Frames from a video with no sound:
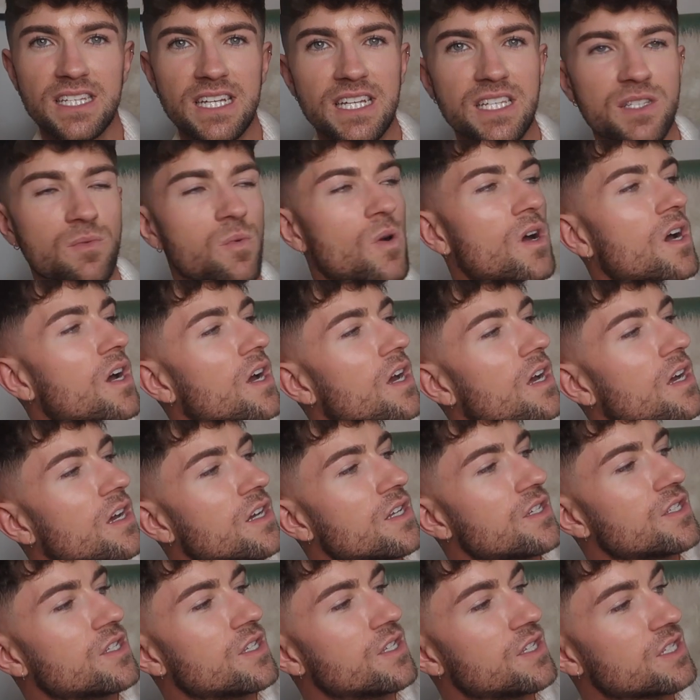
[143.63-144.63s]
This is
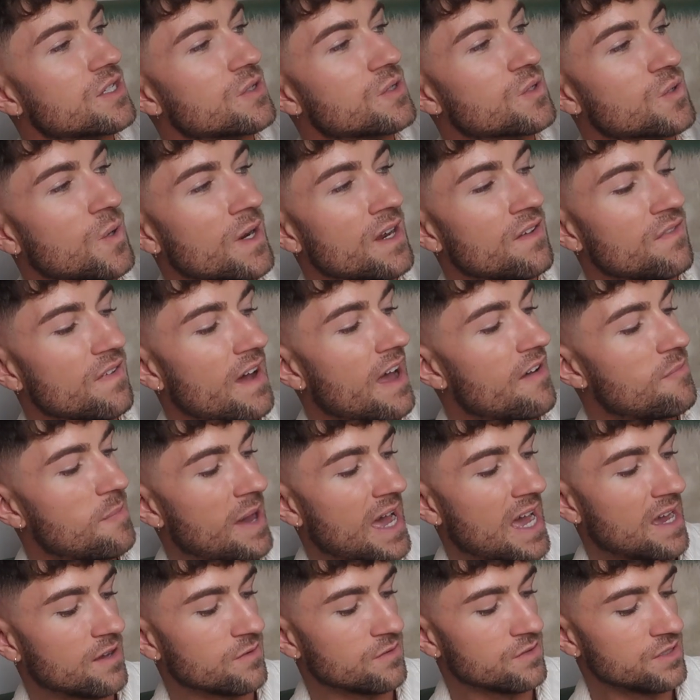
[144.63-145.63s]

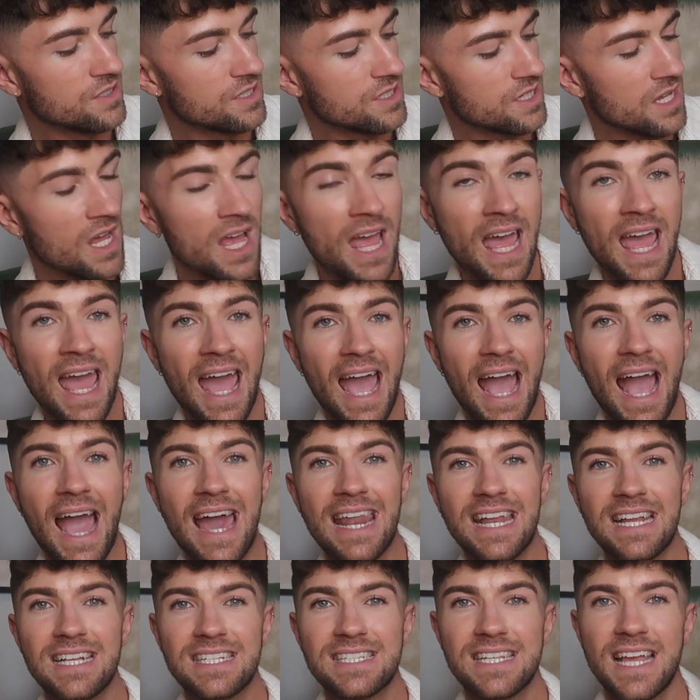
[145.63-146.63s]
£25,
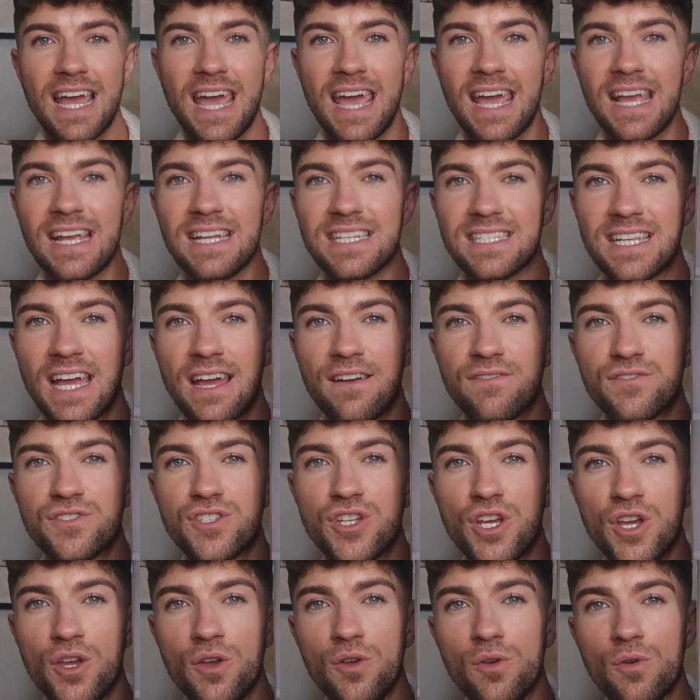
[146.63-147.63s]
and it's a set of
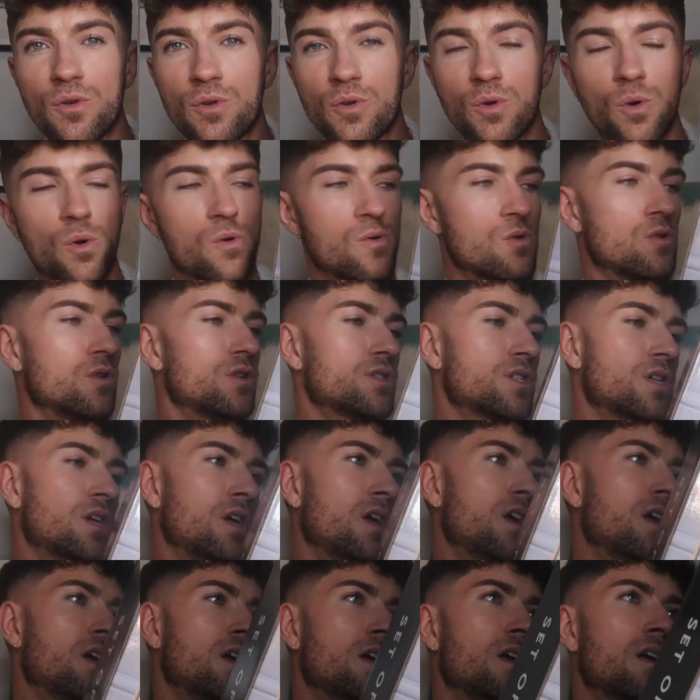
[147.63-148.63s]
2 gold
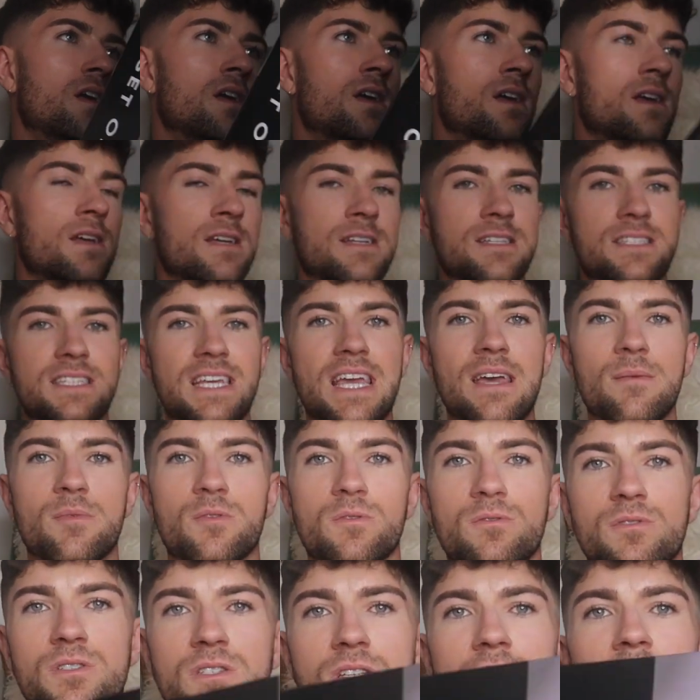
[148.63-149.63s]

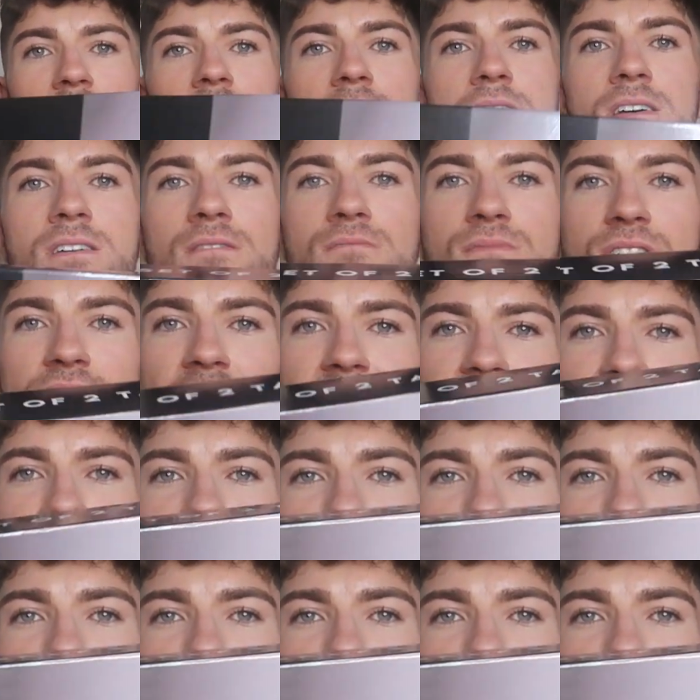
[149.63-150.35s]
tables, side